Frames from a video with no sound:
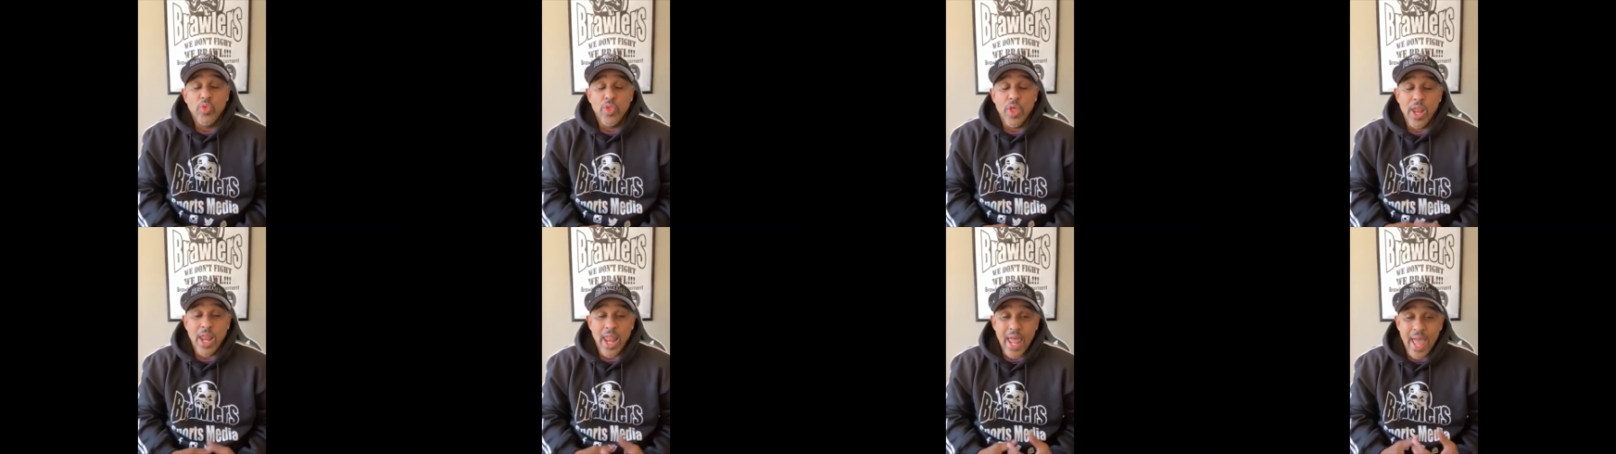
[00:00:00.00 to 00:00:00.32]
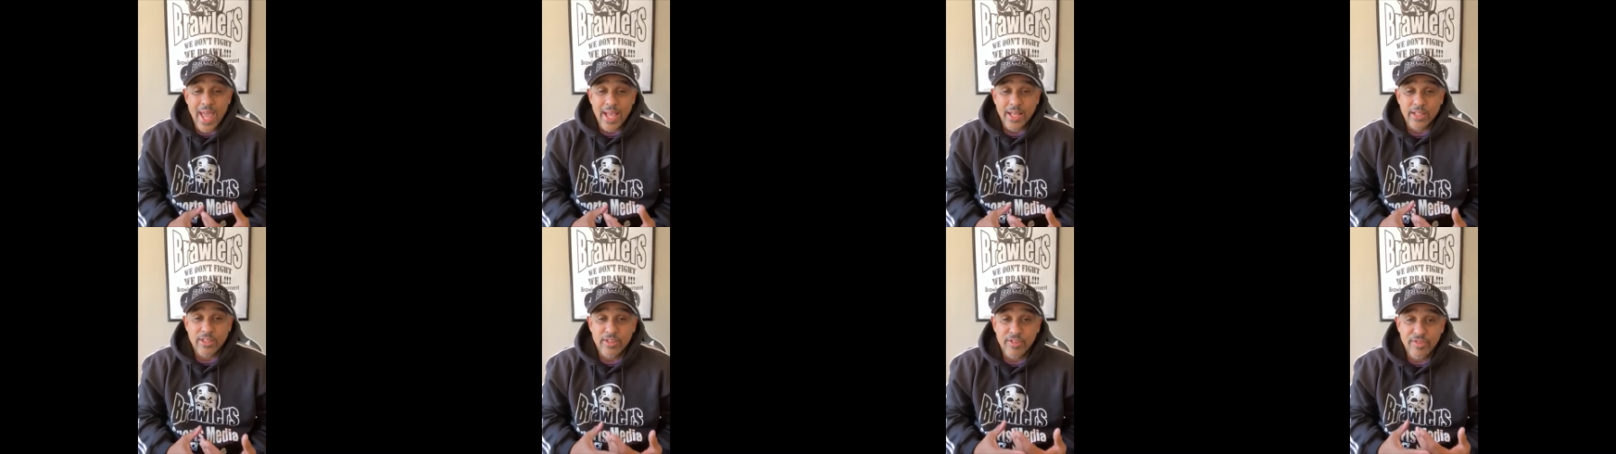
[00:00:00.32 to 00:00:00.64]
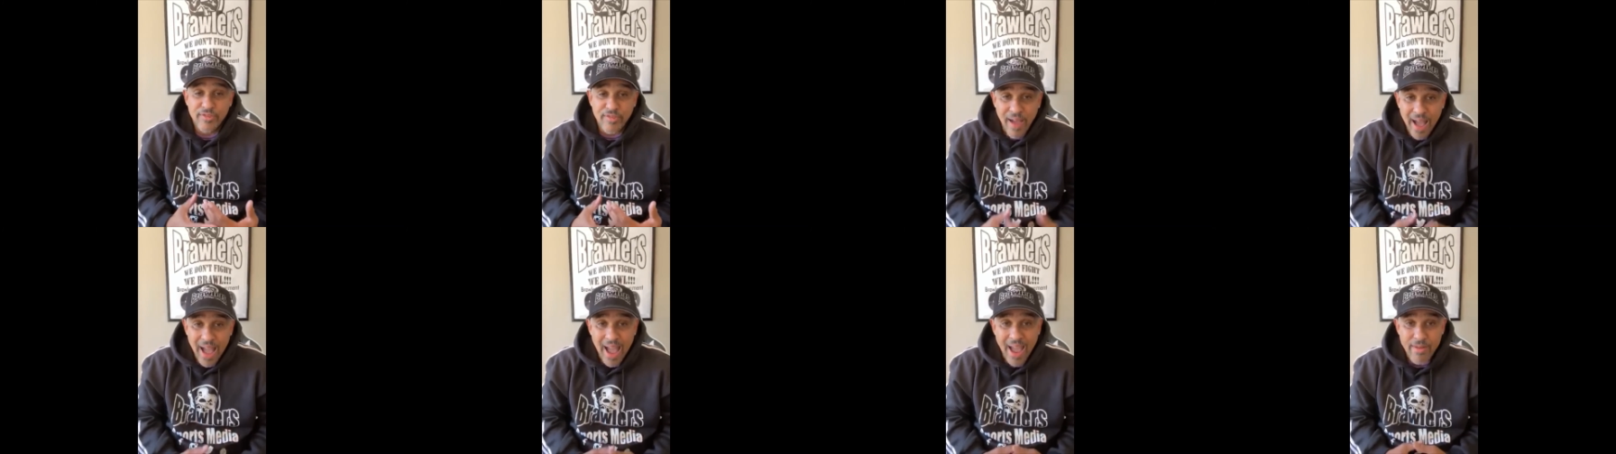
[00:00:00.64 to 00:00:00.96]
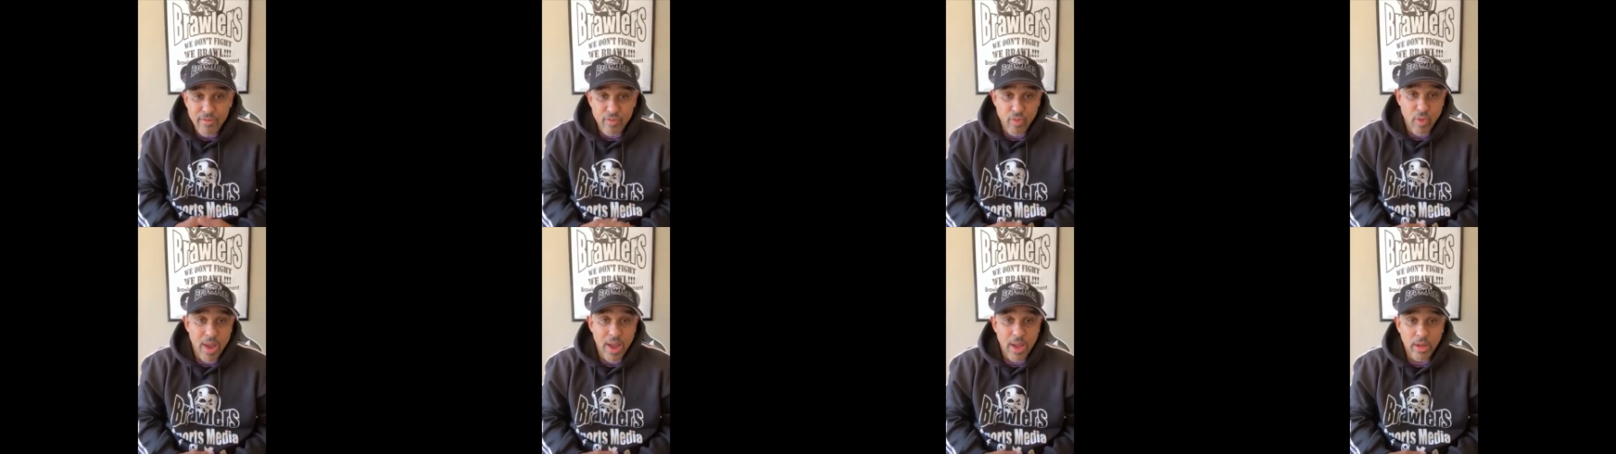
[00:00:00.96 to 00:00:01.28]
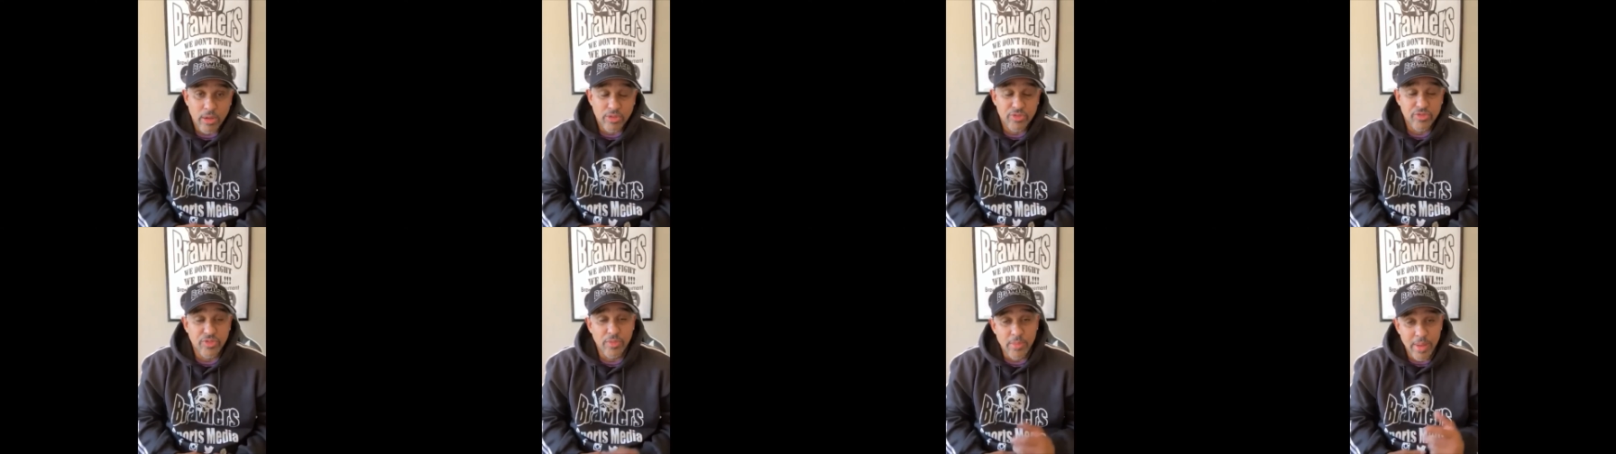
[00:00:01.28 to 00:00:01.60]
the last five
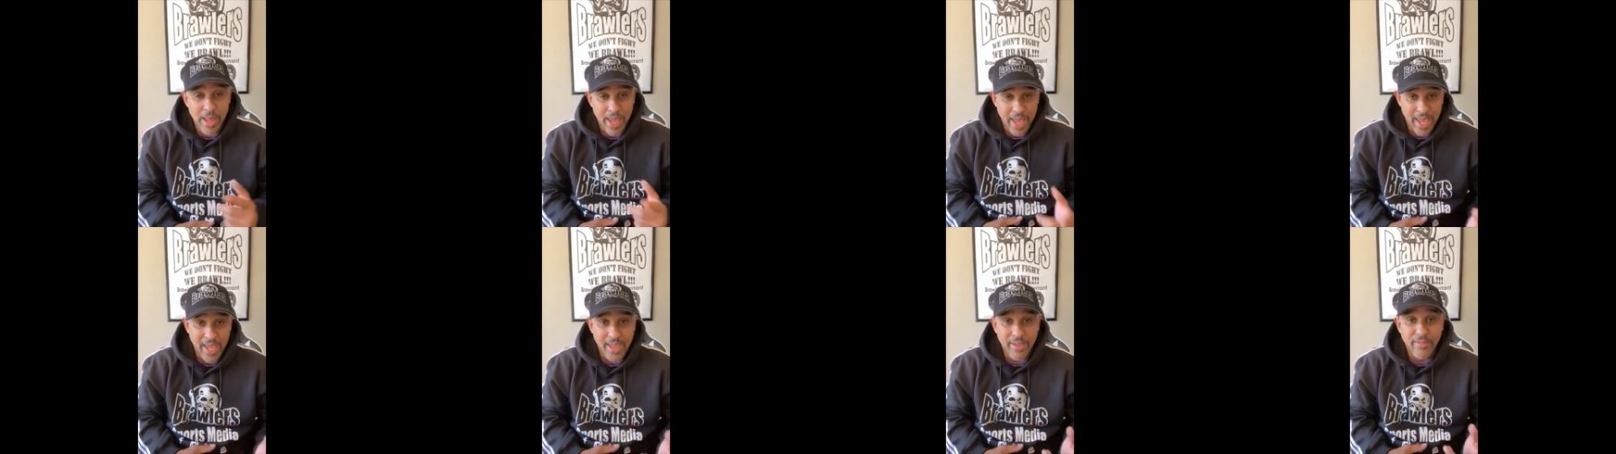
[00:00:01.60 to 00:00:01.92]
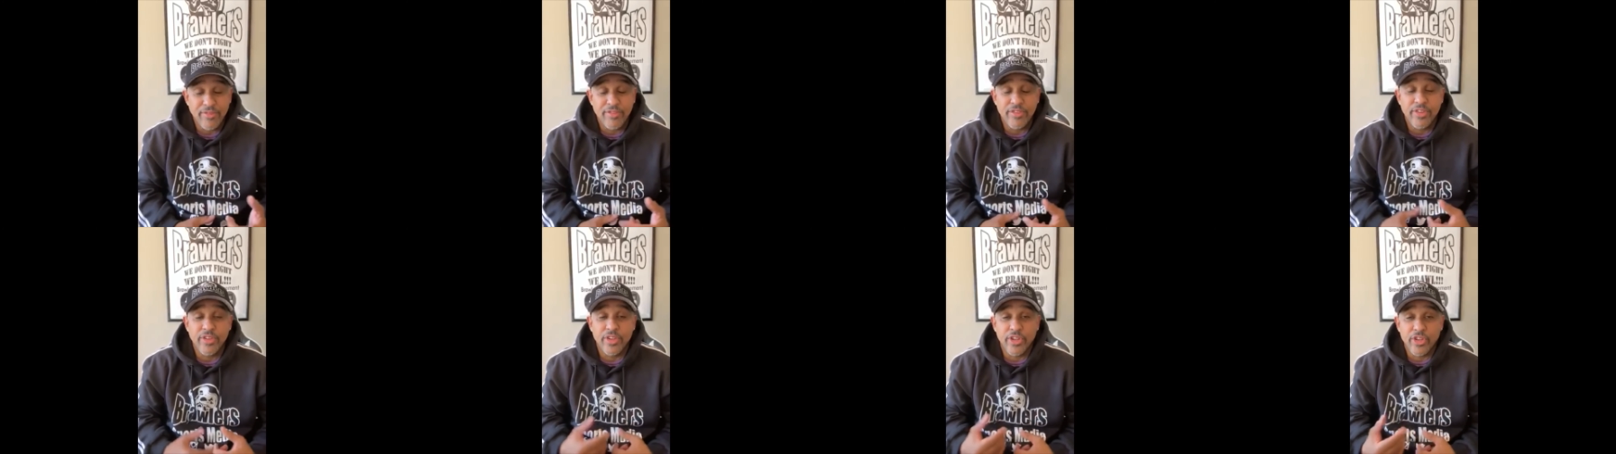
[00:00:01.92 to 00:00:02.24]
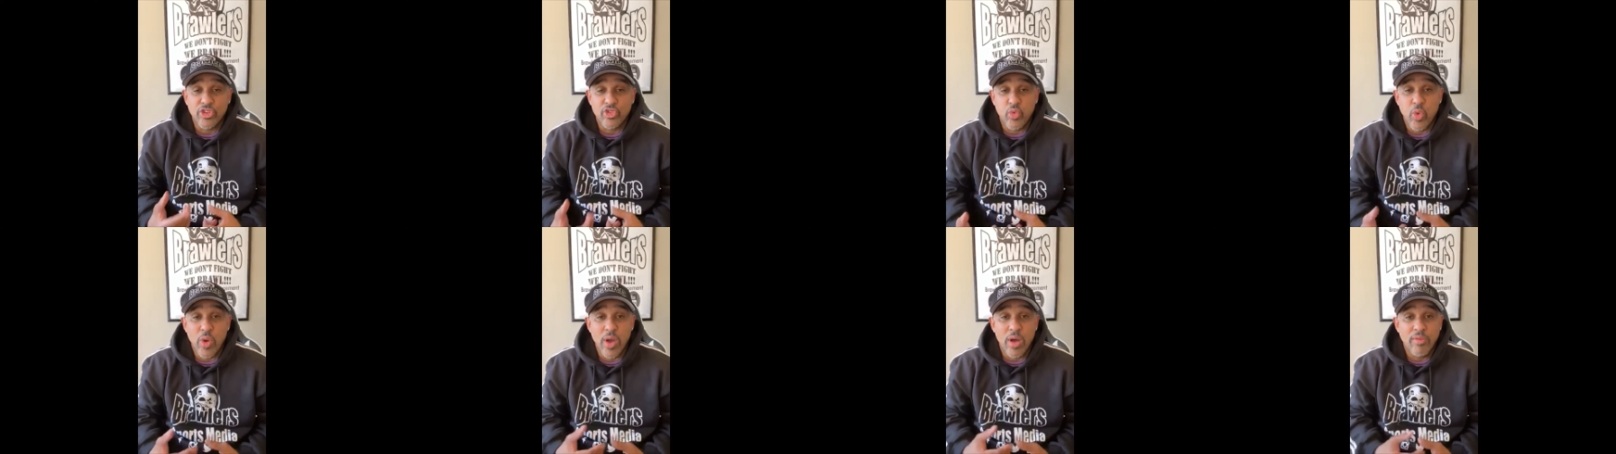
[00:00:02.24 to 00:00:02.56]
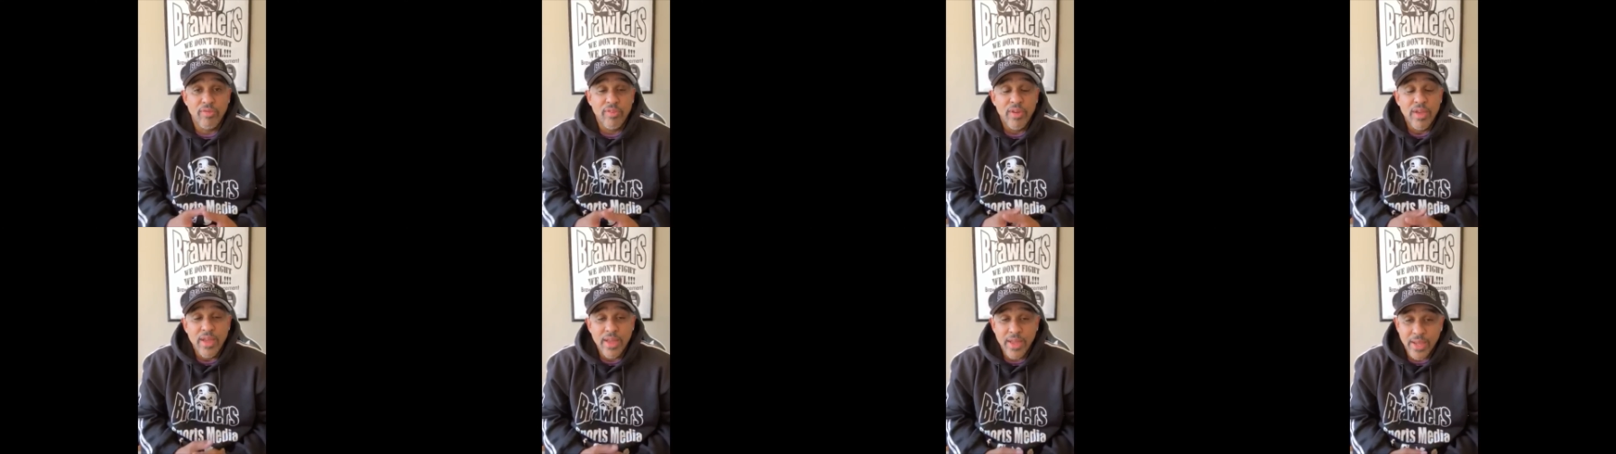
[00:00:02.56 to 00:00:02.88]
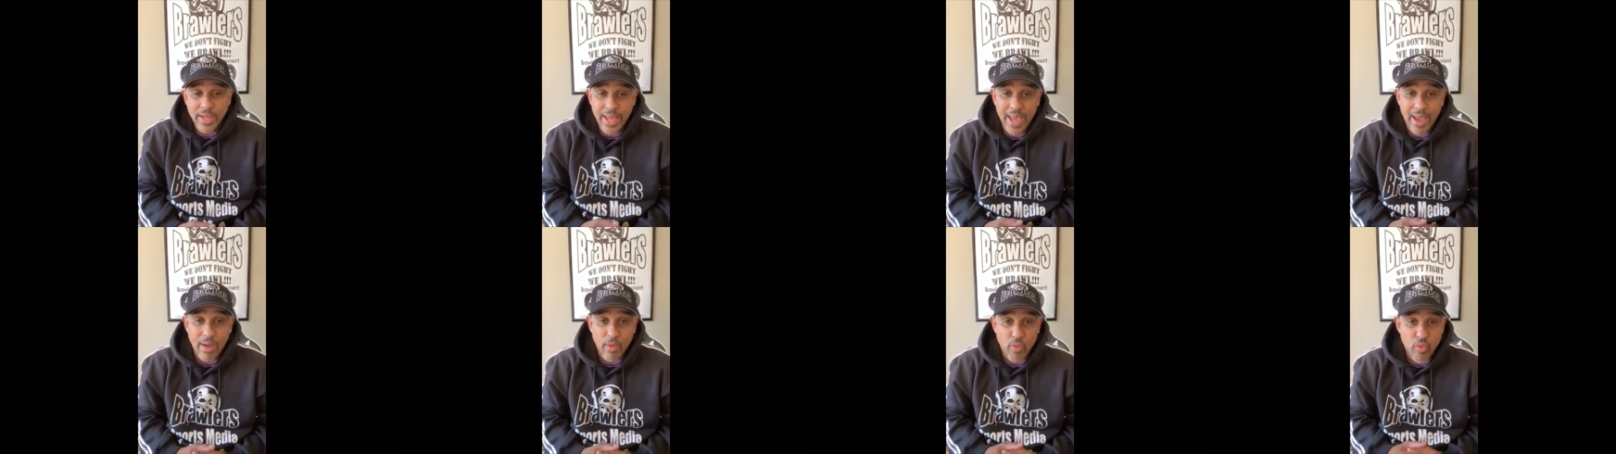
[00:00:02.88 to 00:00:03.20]
rounds from the eighth to the 12th
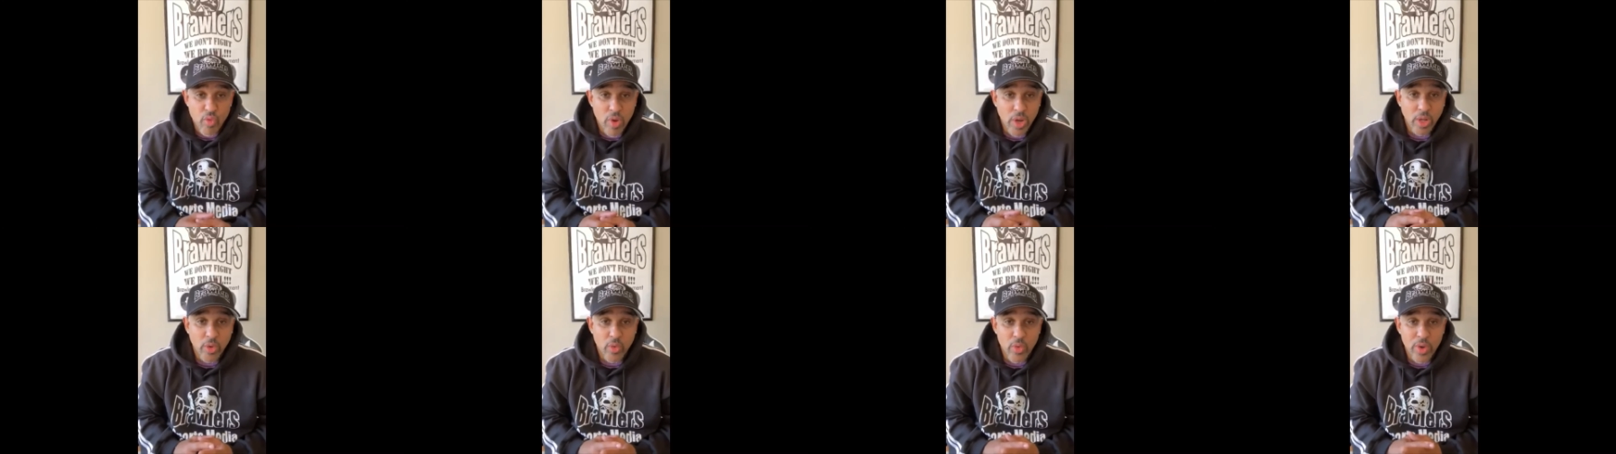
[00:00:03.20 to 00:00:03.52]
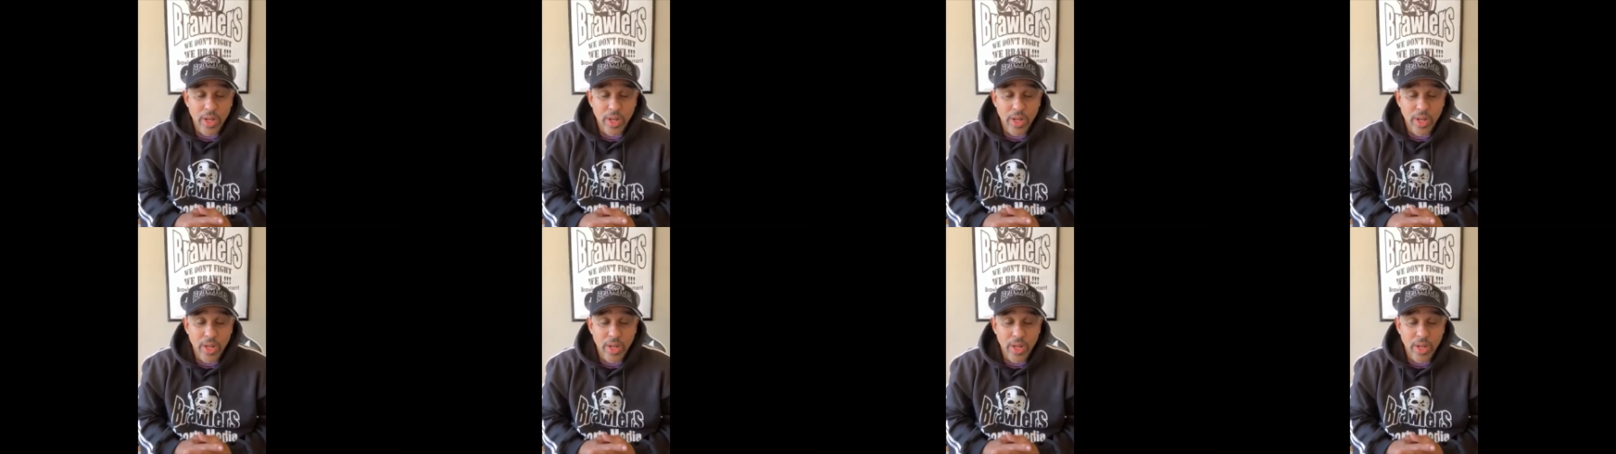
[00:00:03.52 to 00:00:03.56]
got really,